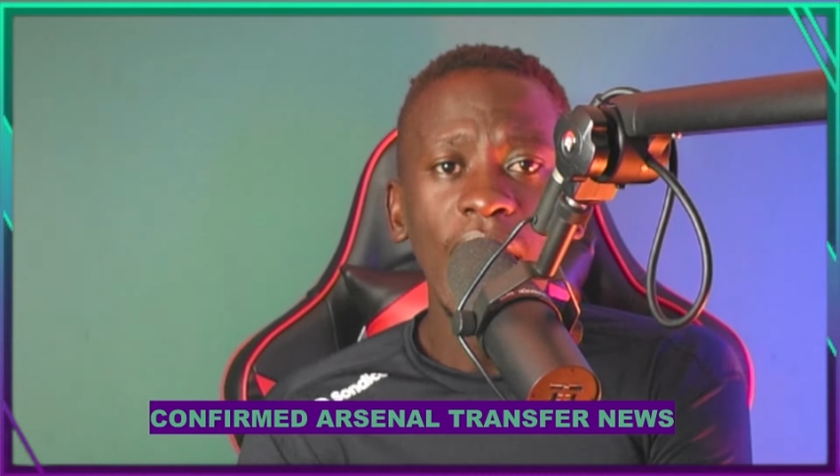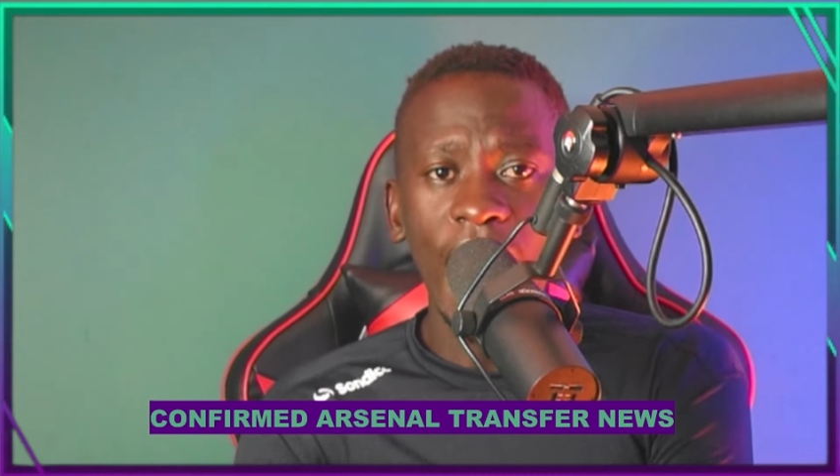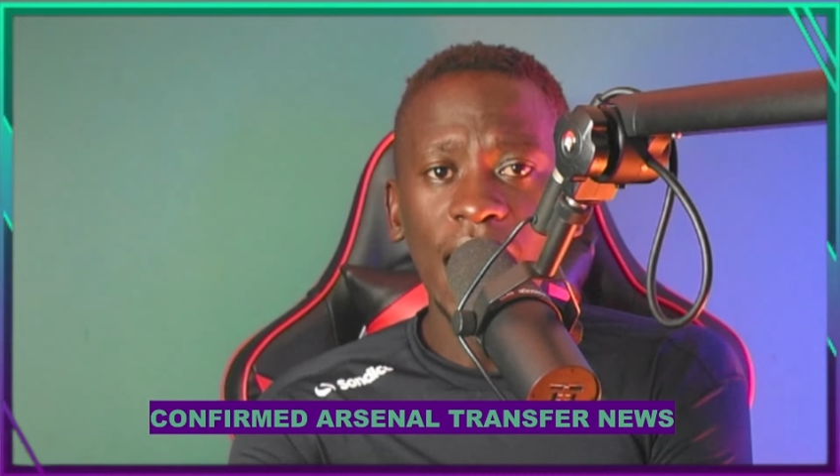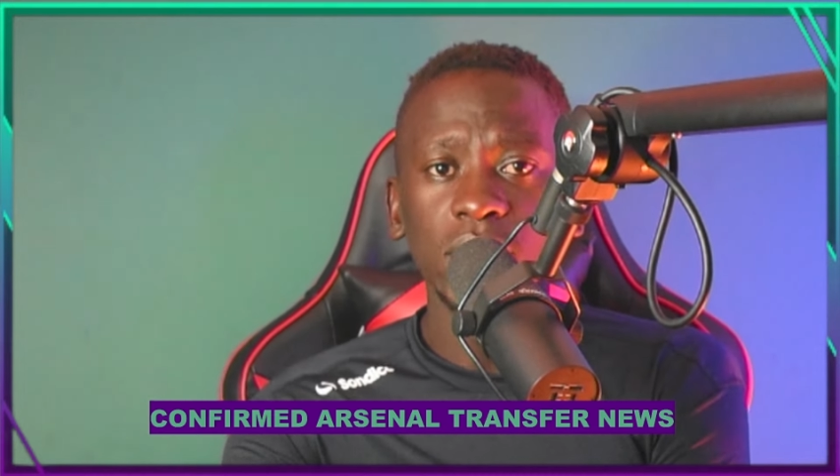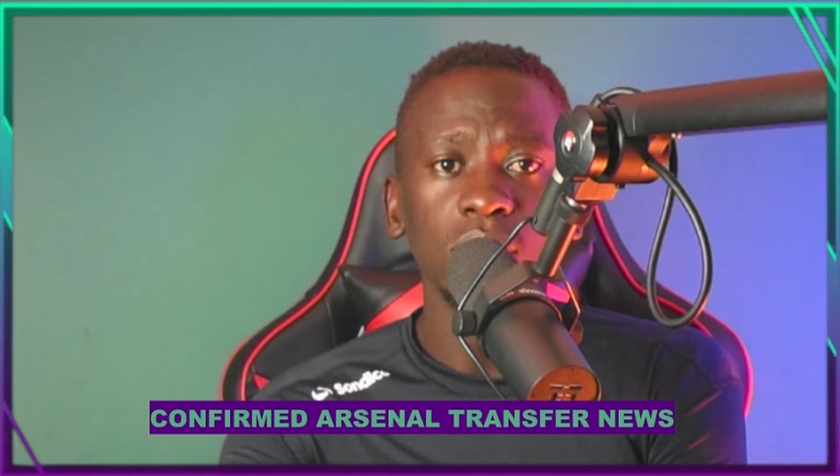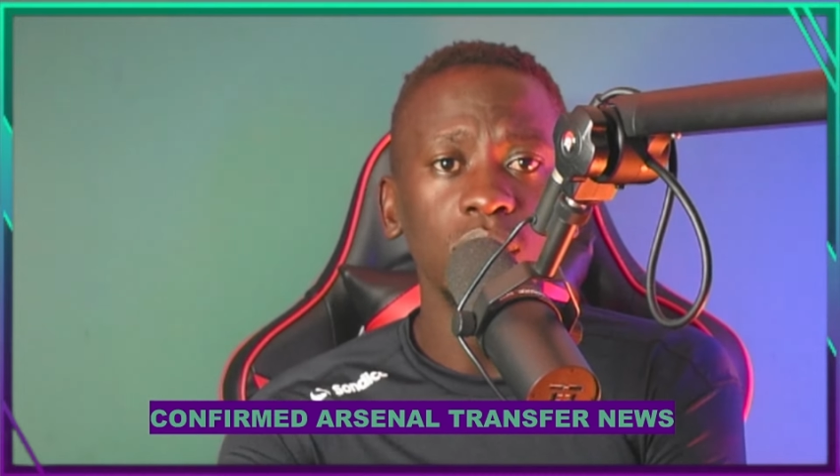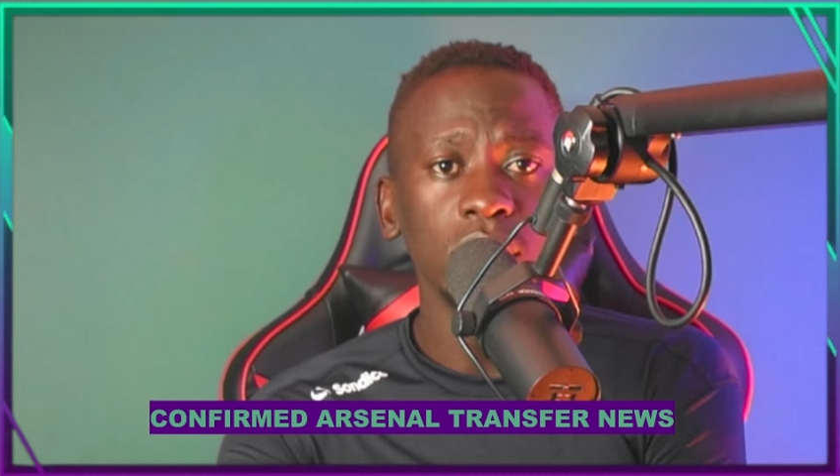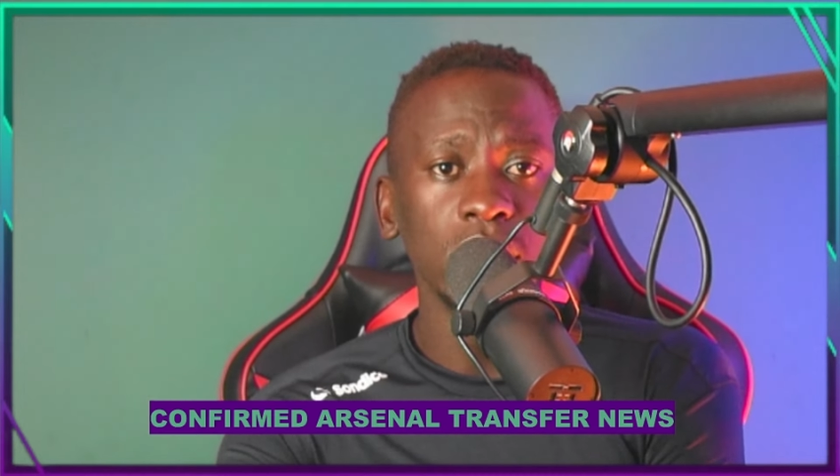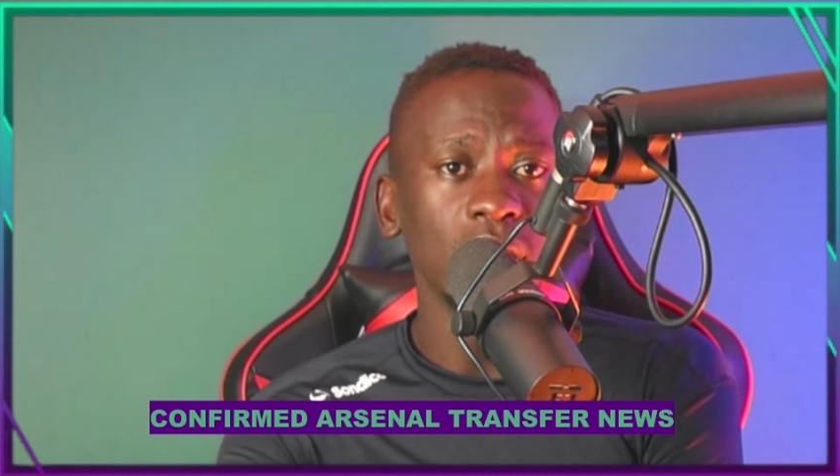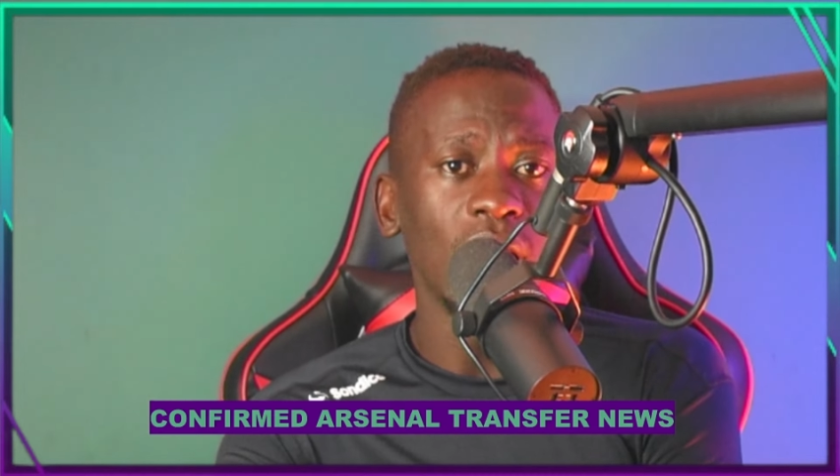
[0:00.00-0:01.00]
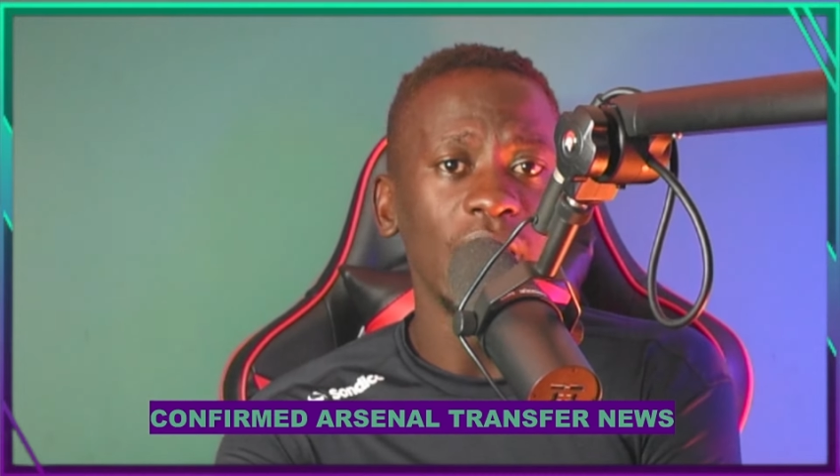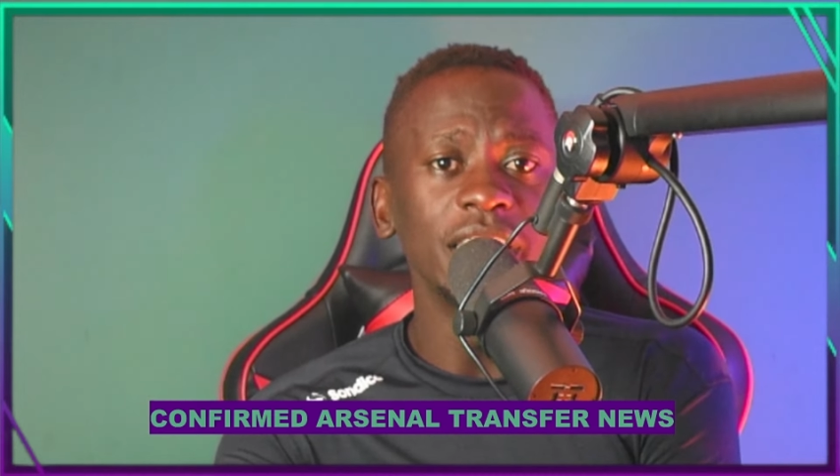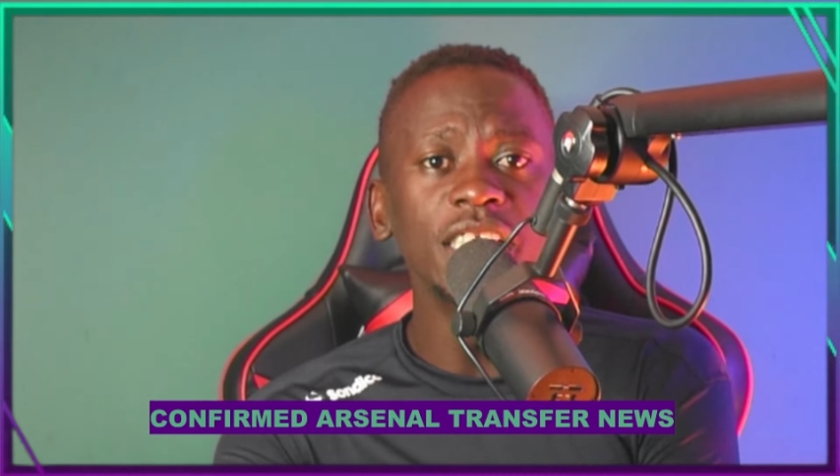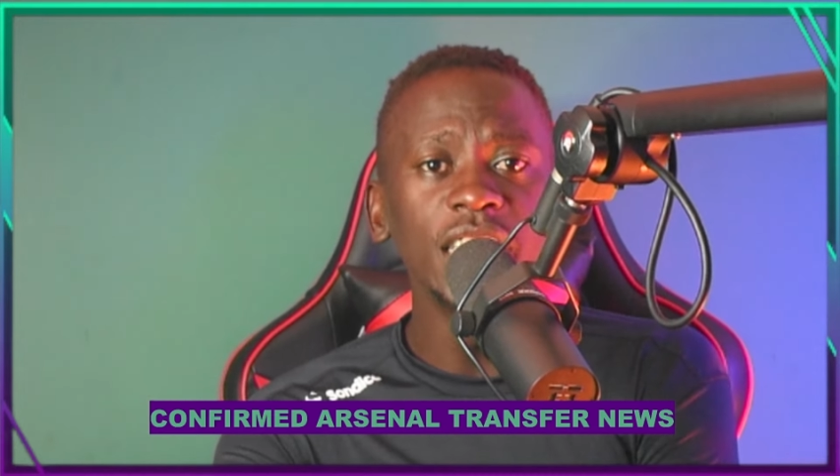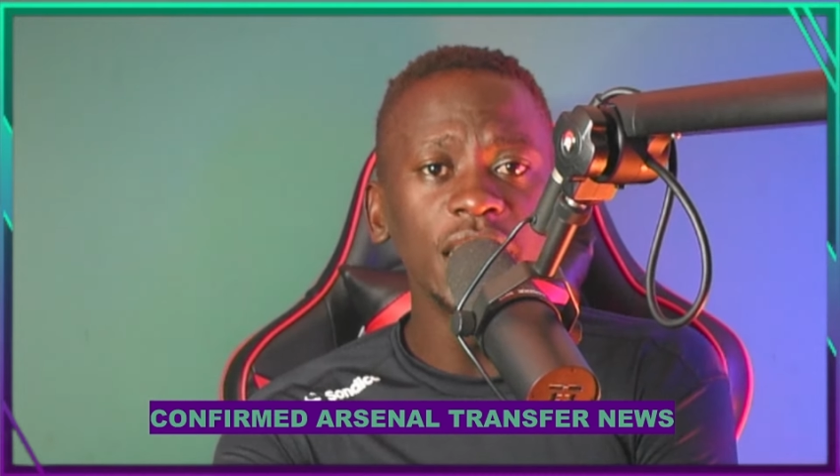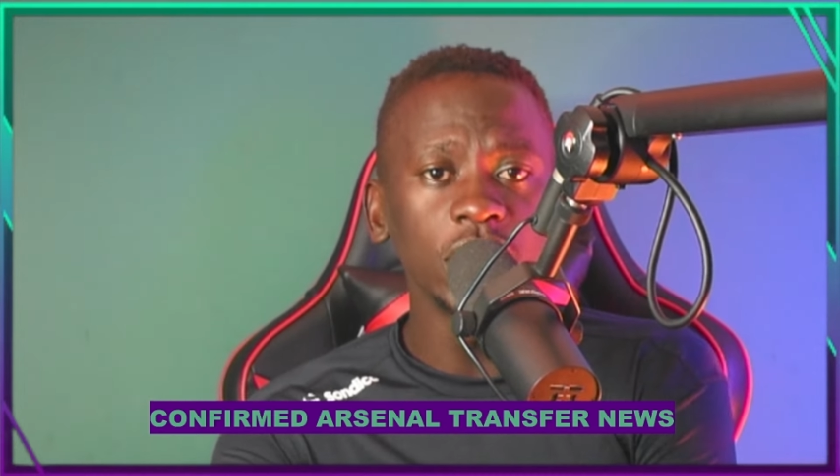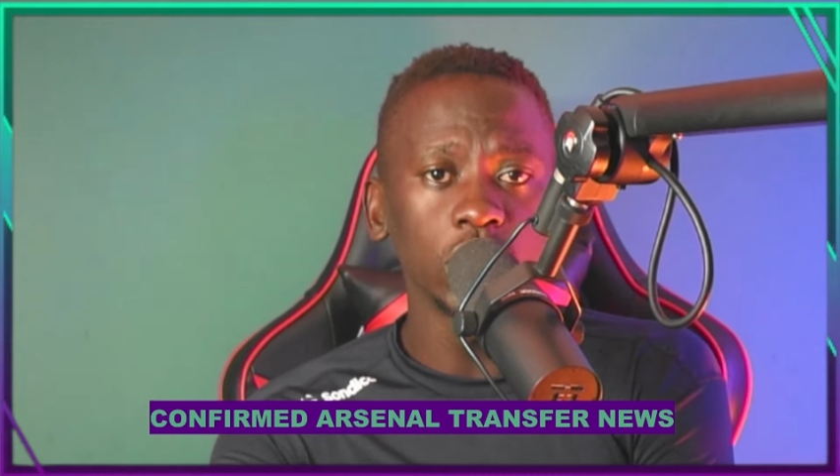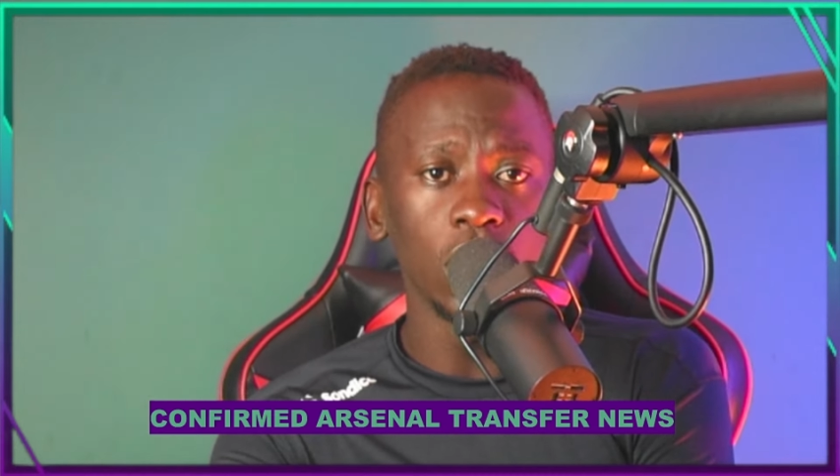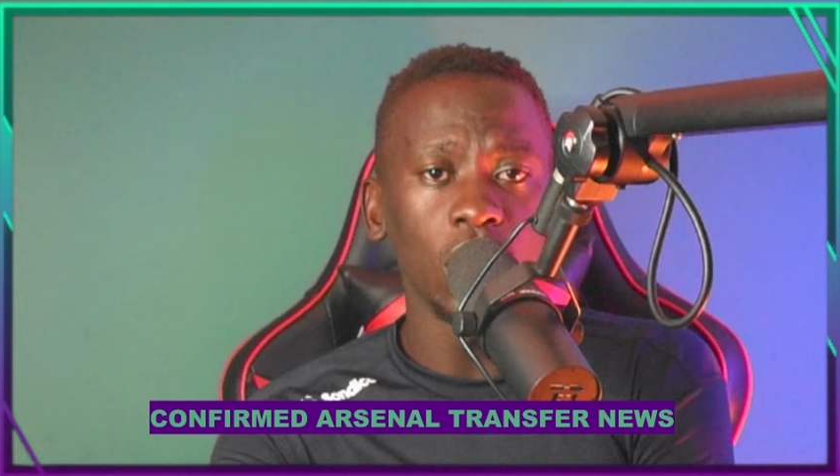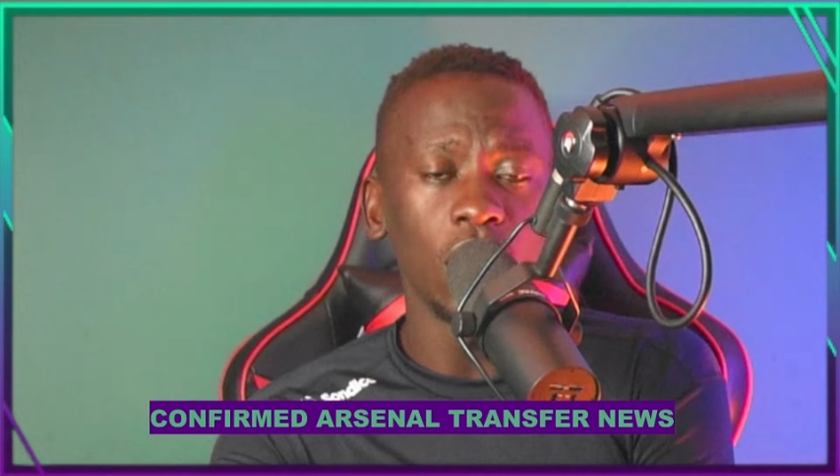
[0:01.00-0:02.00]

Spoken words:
Arsenal's initially